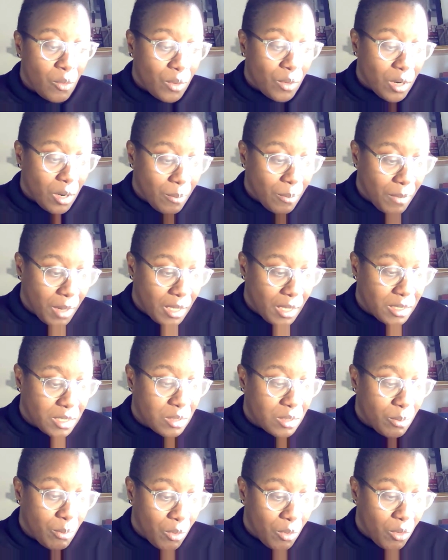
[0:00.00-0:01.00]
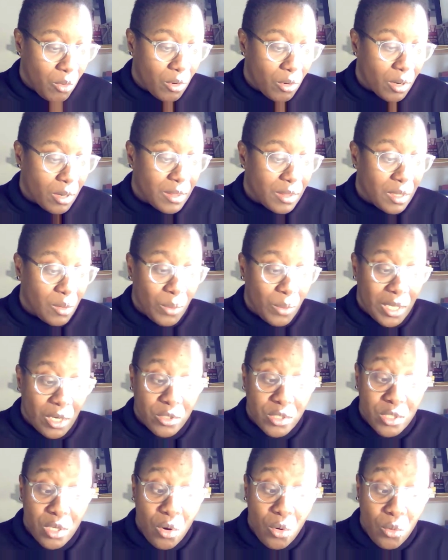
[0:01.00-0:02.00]
We are much more than we
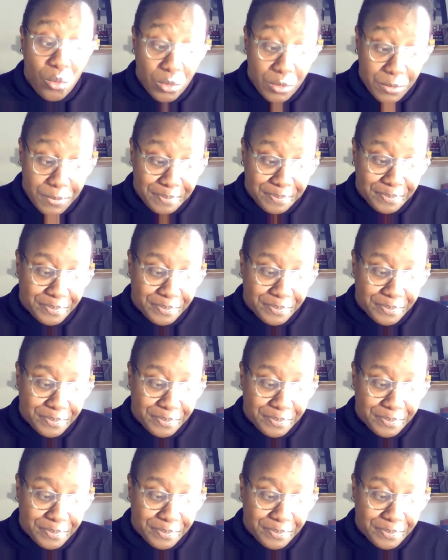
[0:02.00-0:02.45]
are told.